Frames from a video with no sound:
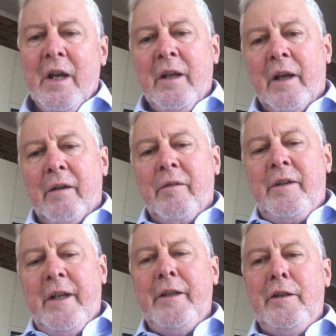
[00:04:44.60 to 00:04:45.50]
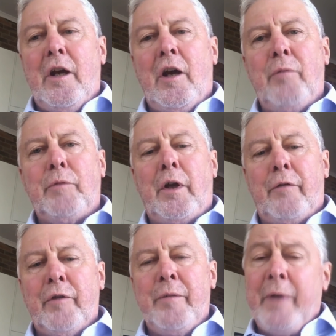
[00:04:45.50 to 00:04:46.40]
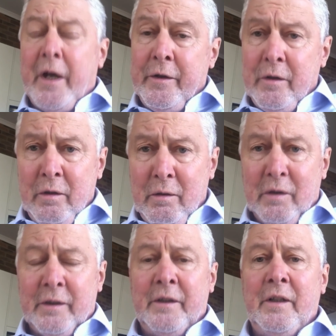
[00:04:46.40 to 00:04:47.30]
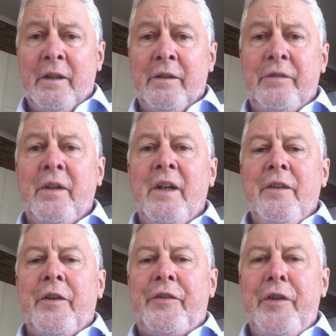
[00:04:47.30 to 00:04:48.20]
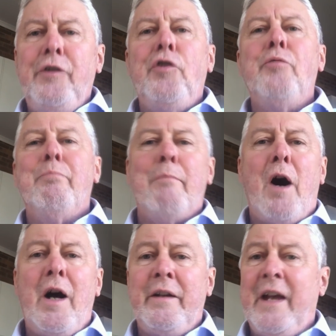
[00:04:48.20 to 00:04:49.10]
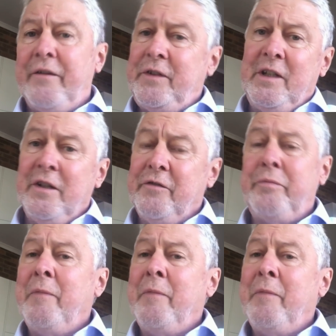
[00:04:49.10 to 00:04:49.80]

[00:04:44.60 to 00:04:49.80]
Now, getting your home loan repaid early is the thing you might have to give